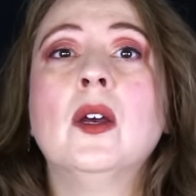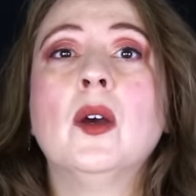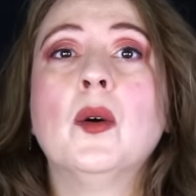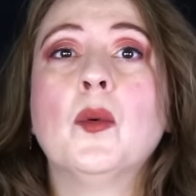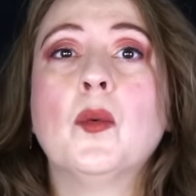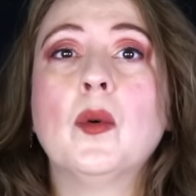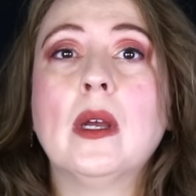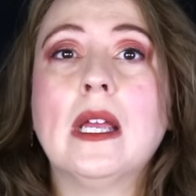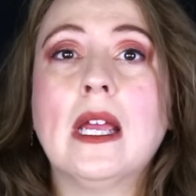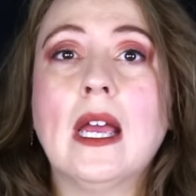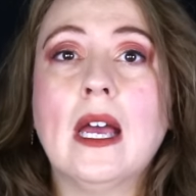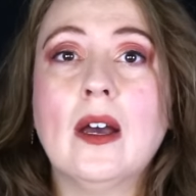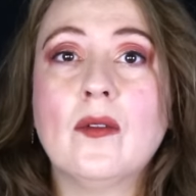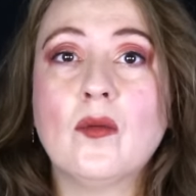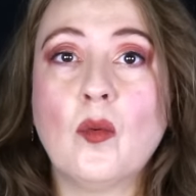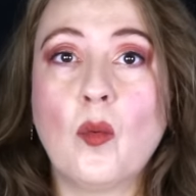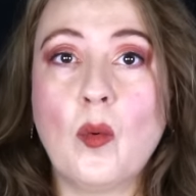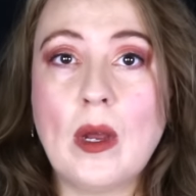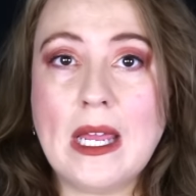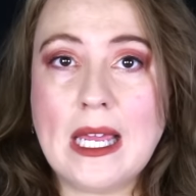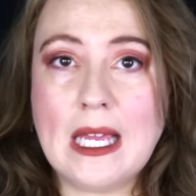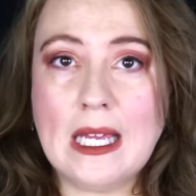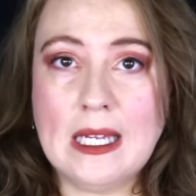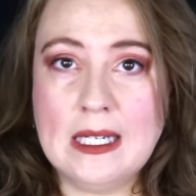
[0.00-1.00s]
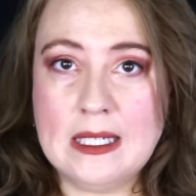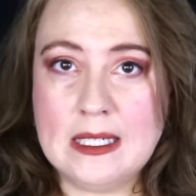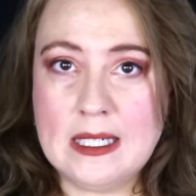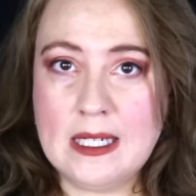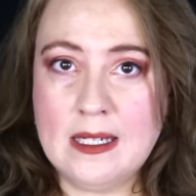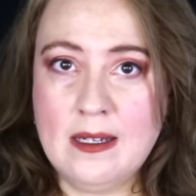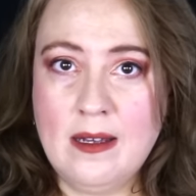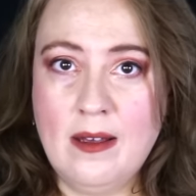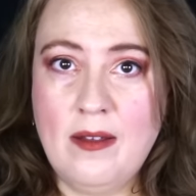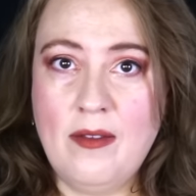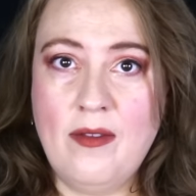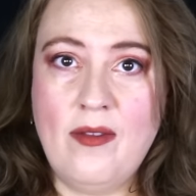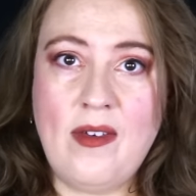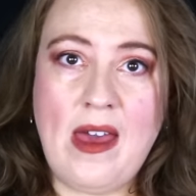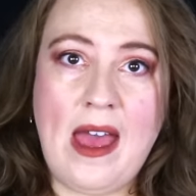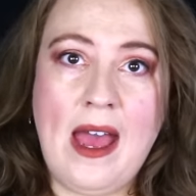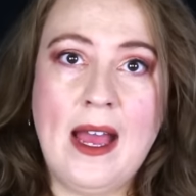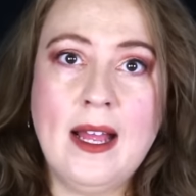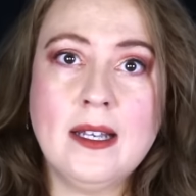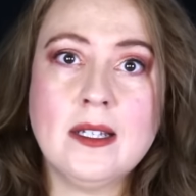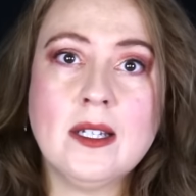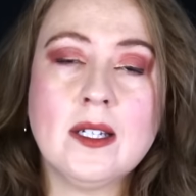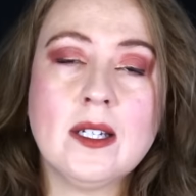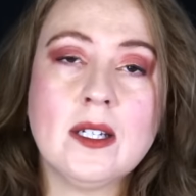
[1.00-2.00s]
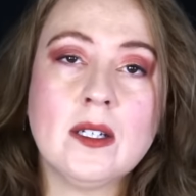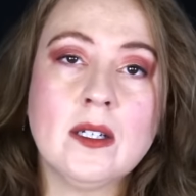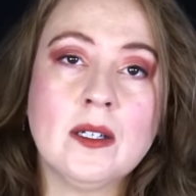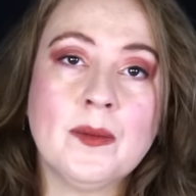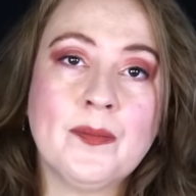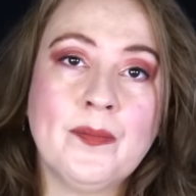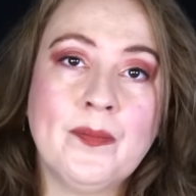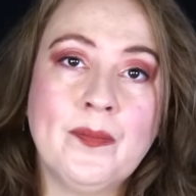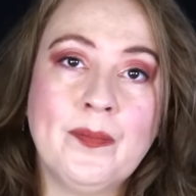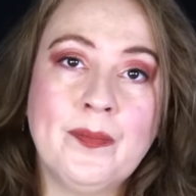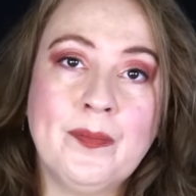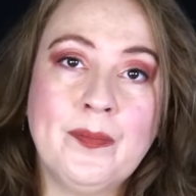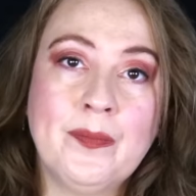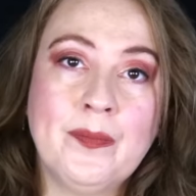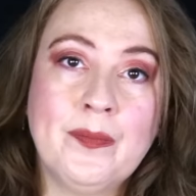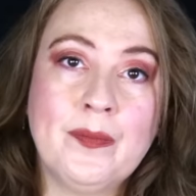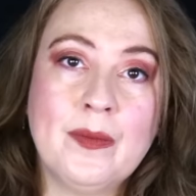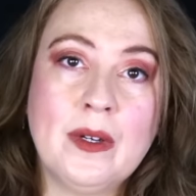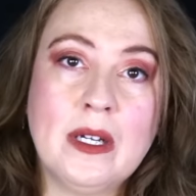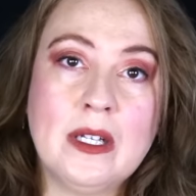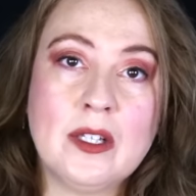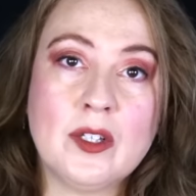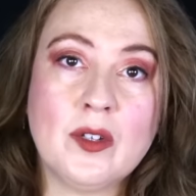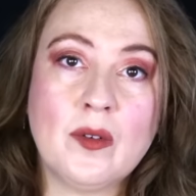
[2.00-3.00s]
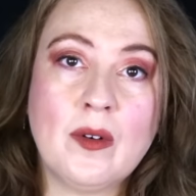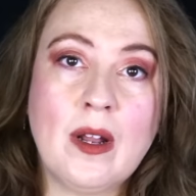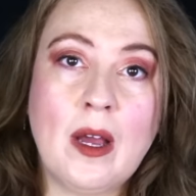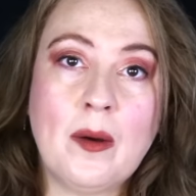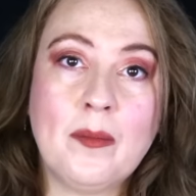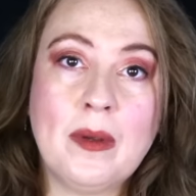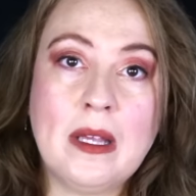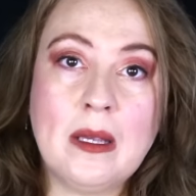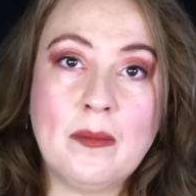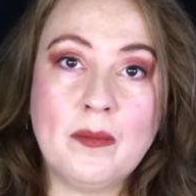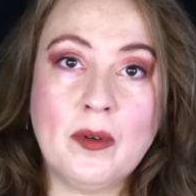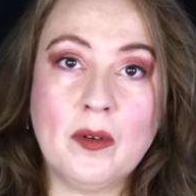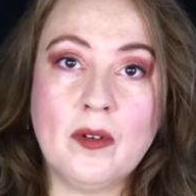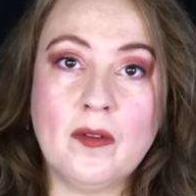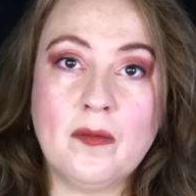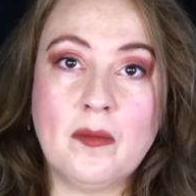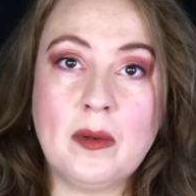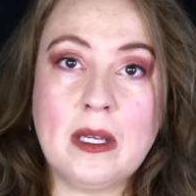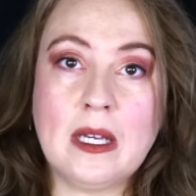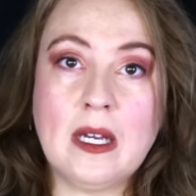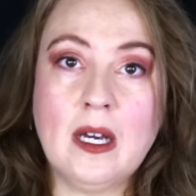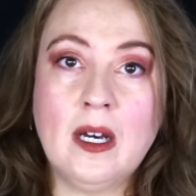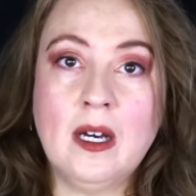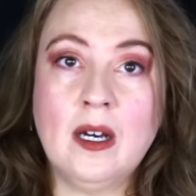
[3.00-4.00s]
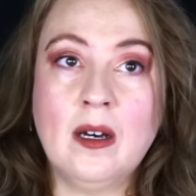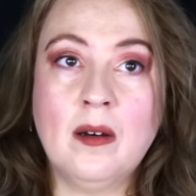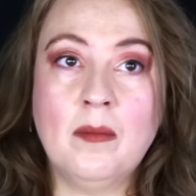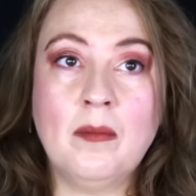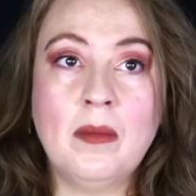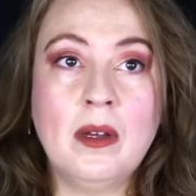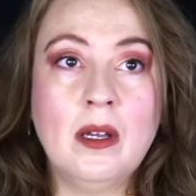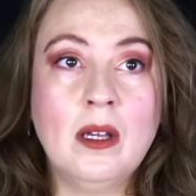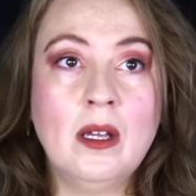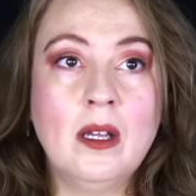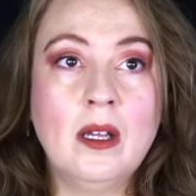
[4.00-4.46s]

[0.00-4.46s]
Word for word: We have weakened that, and so now people have become